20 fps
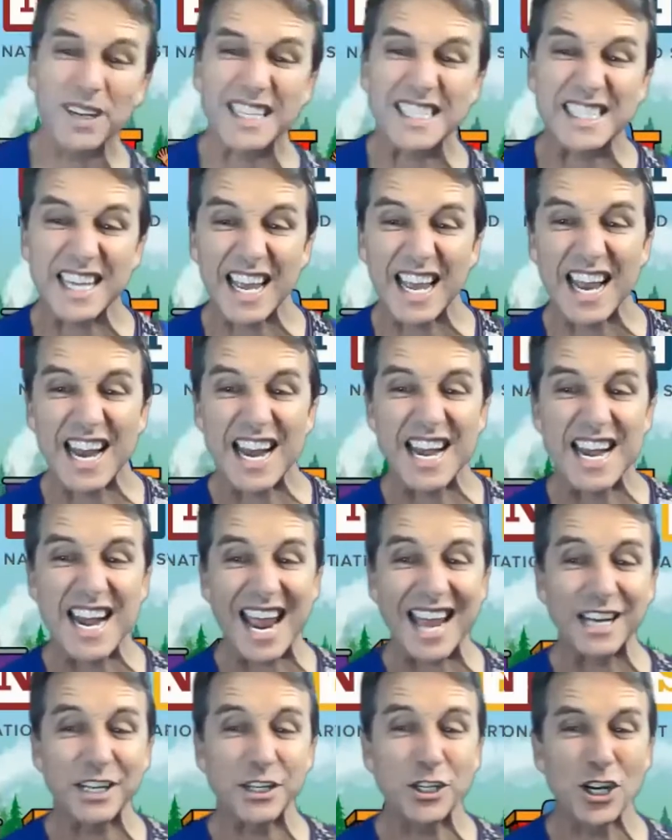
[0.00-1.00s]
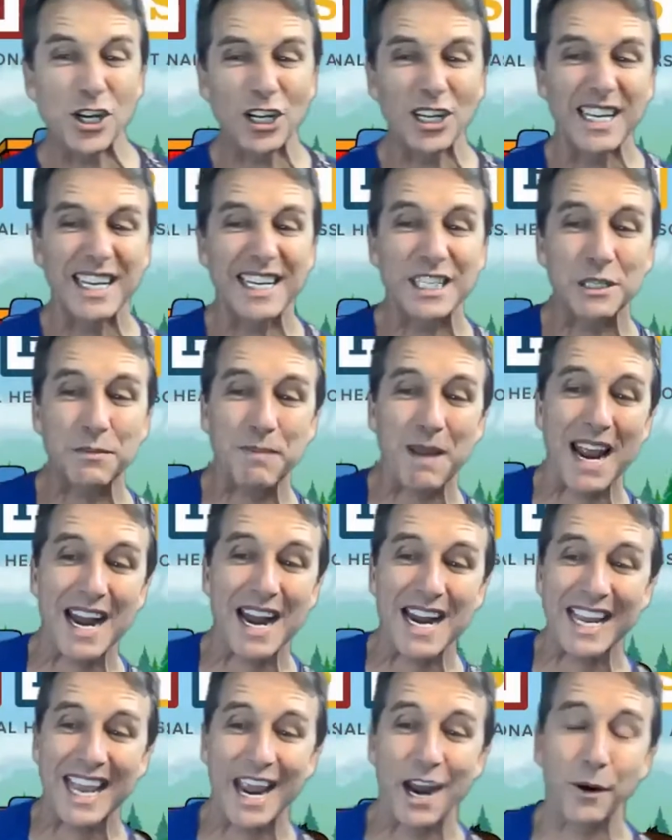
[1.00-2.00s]
it's National
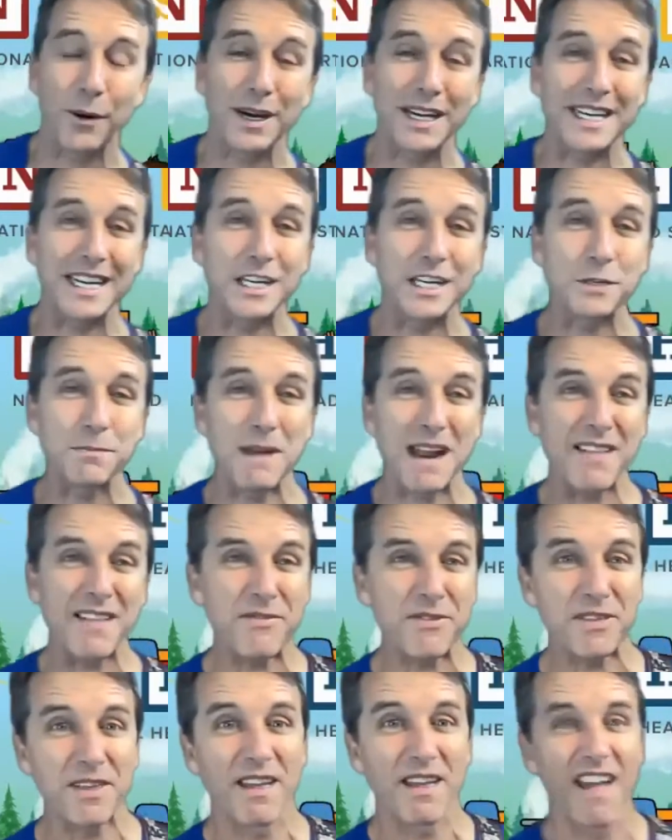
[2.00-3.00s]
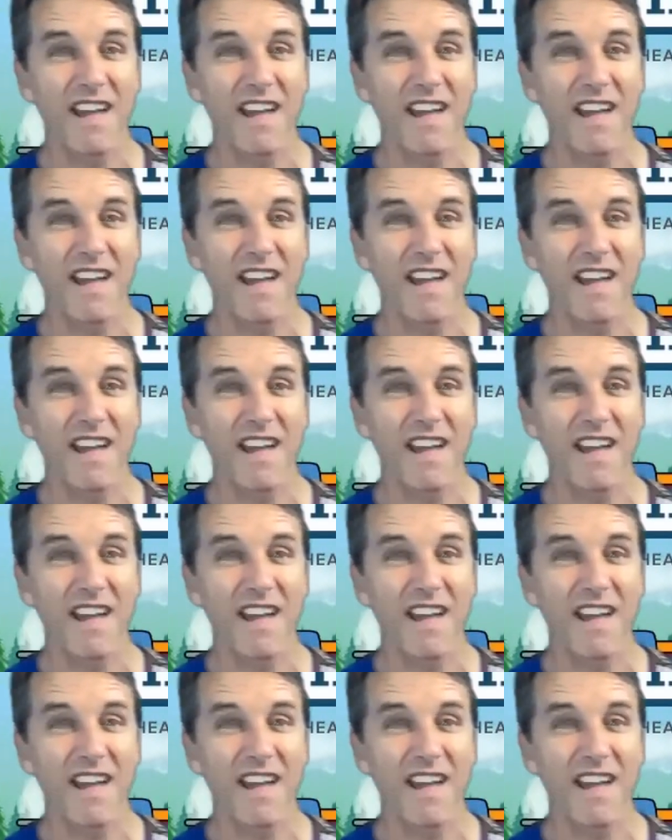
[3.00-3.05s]
Hispanic Heritage Month?